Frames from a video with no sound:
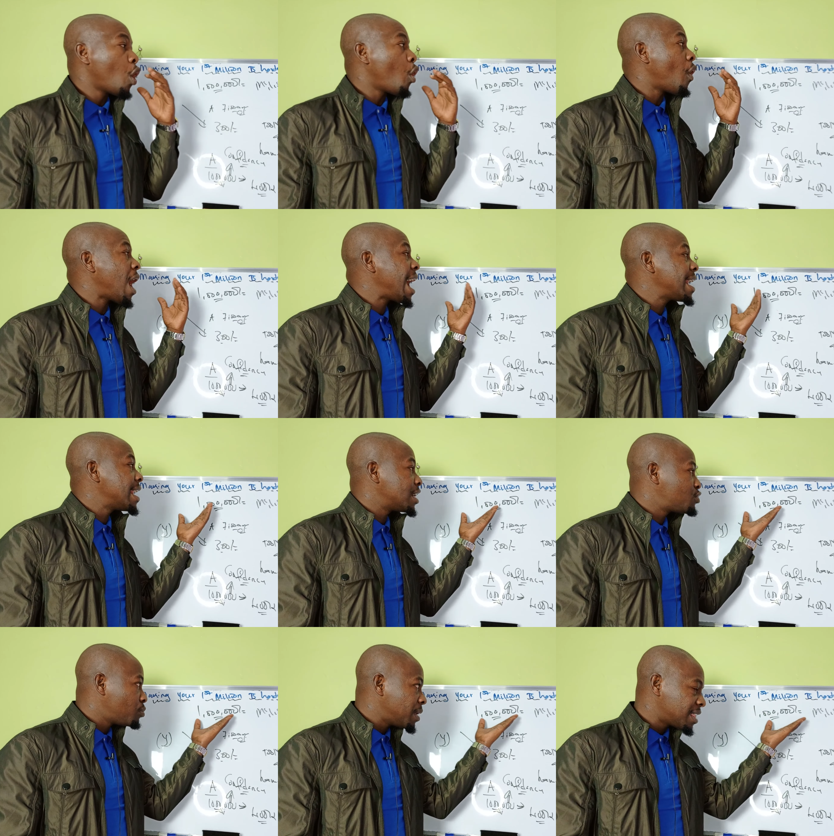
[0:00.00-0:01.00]
or
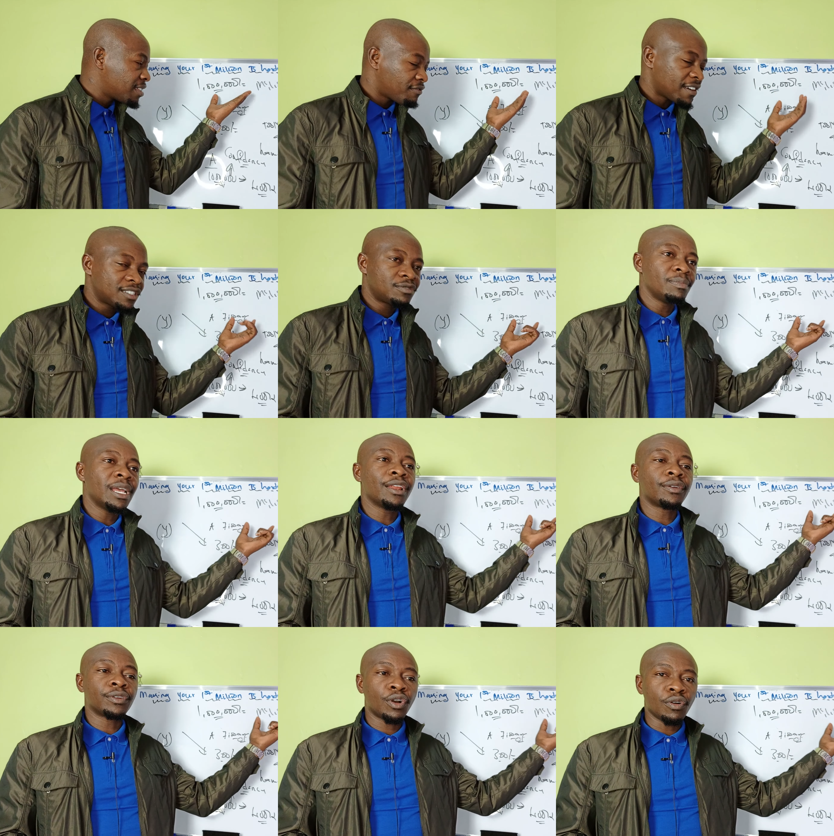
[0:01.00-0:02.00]
harder to make the first
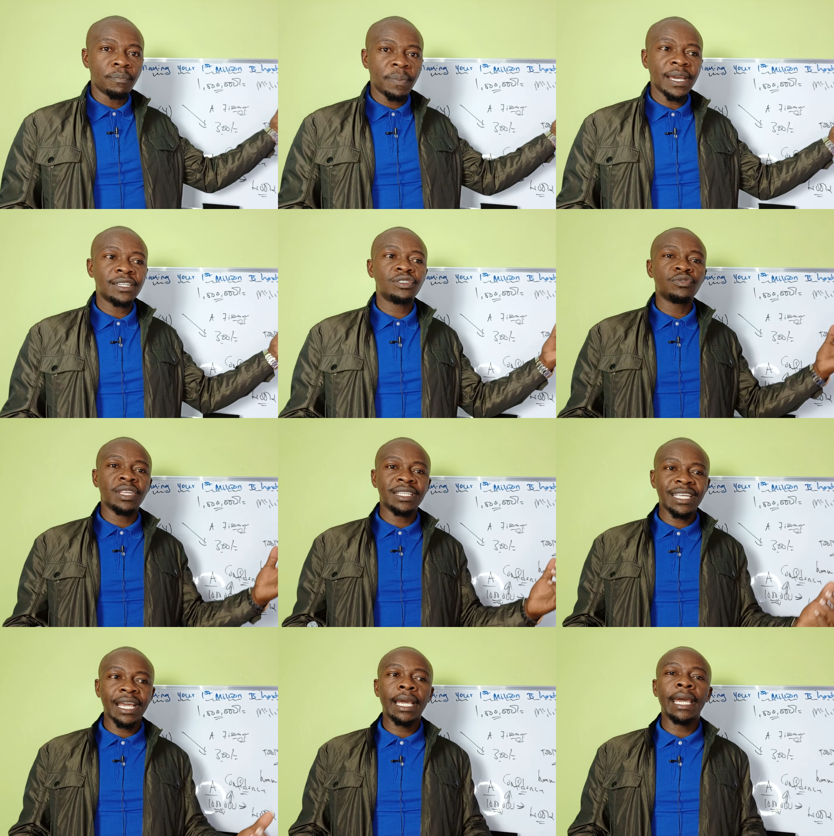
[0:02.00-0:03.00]
million compared to the
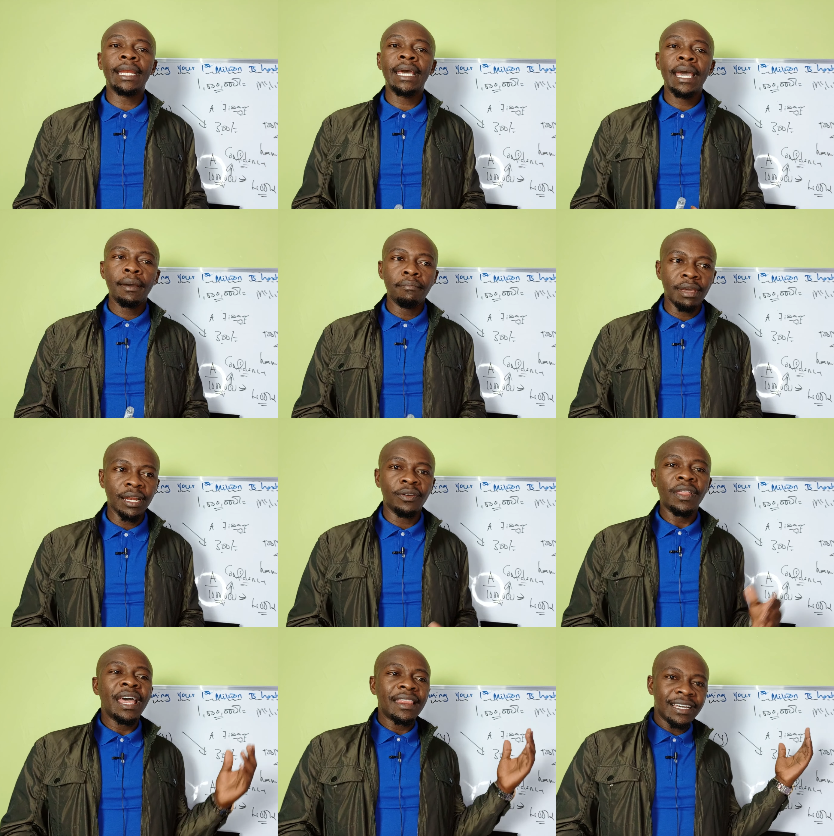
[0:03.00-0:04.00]
second
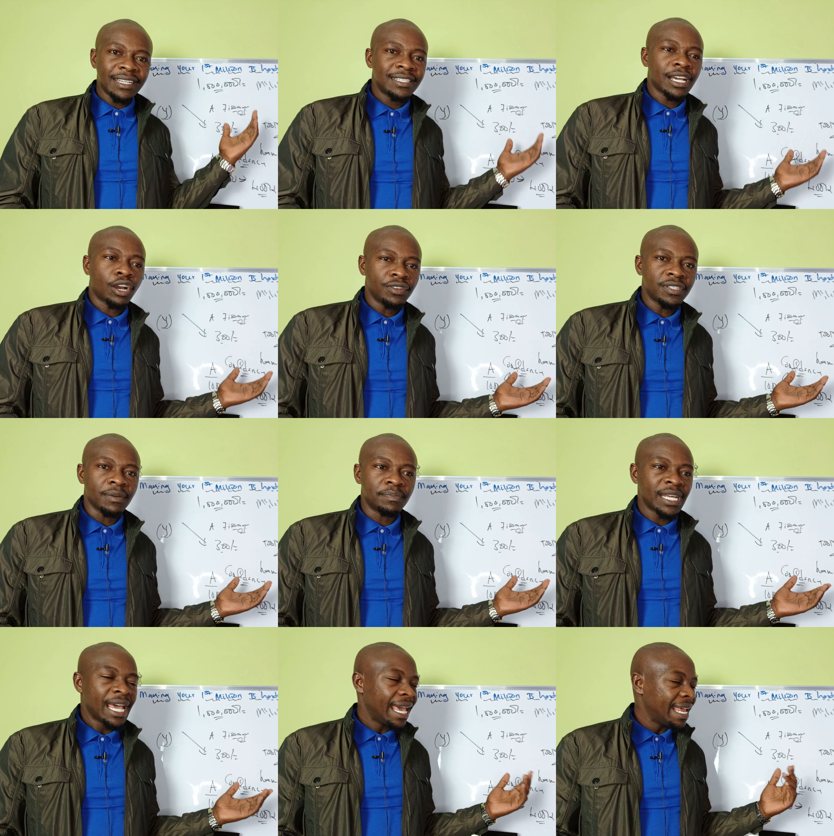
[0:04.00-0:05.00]
million. That is the
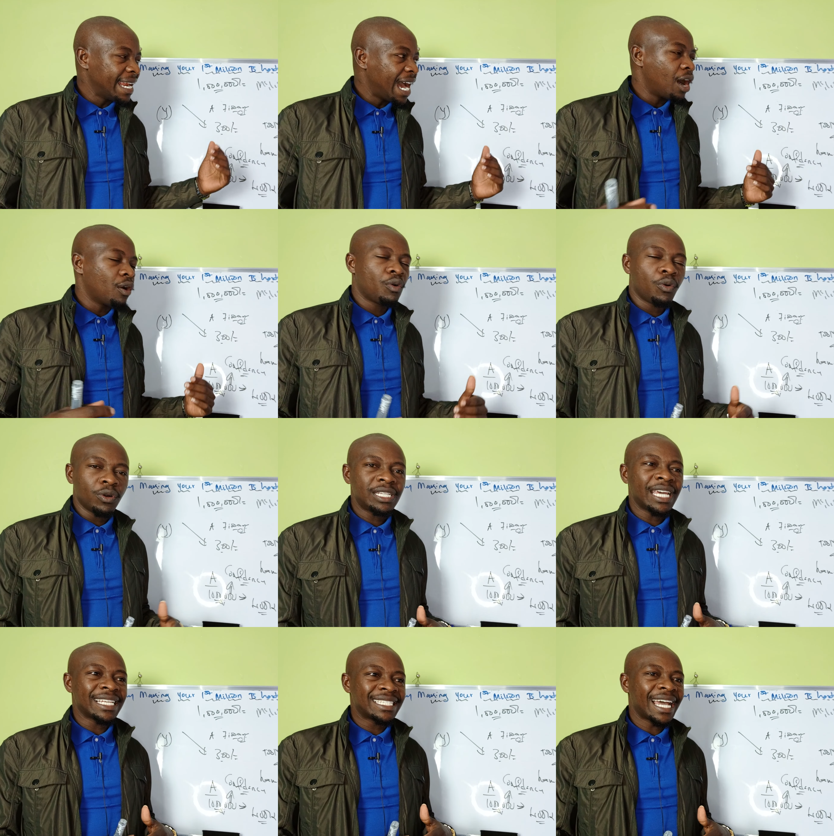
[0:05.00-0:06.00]
concept. And now,
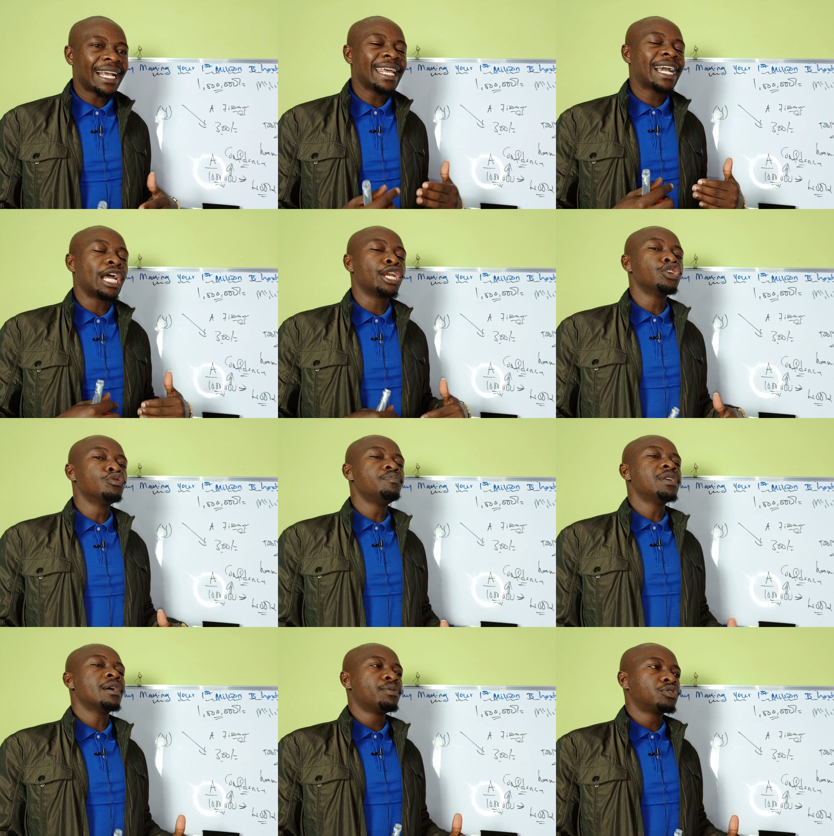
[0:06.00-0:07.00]
what exactly can you
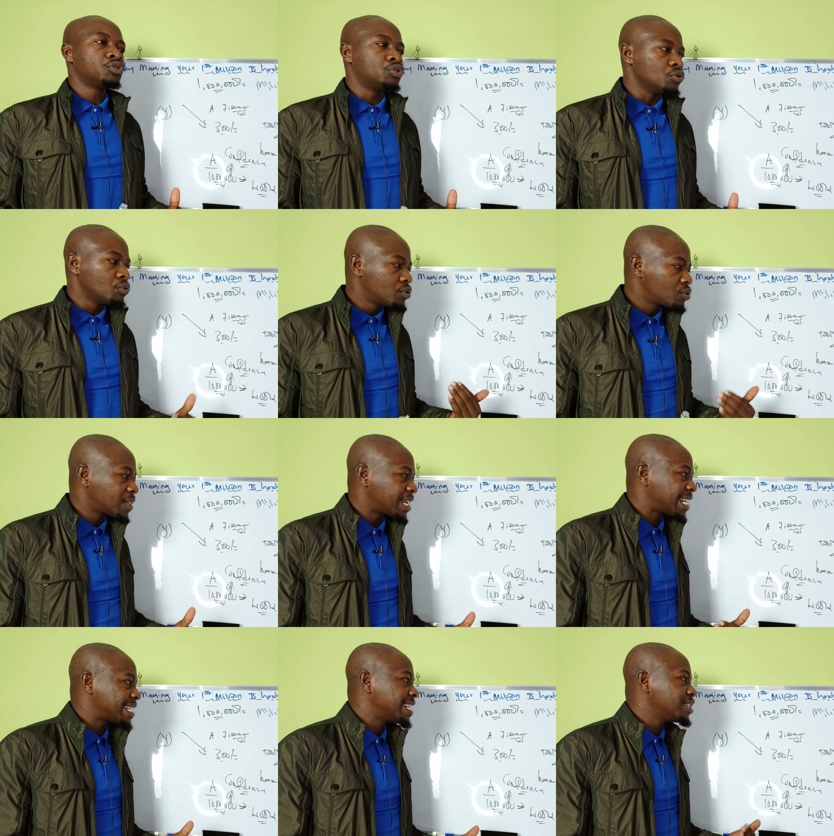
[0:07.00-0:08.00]
be able to do so
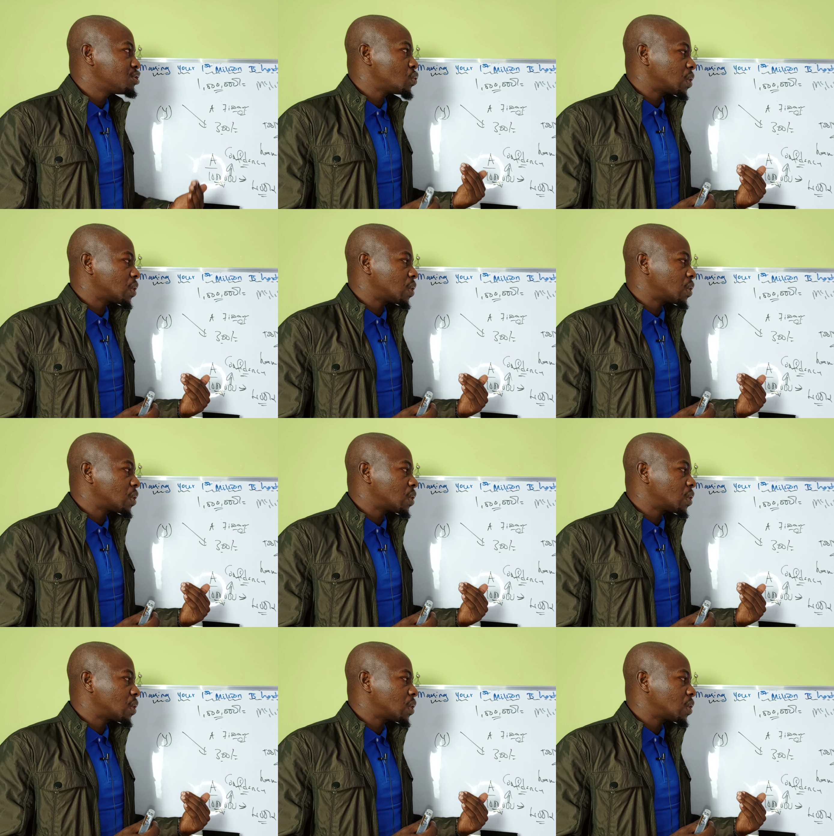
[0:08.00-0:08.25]
that at least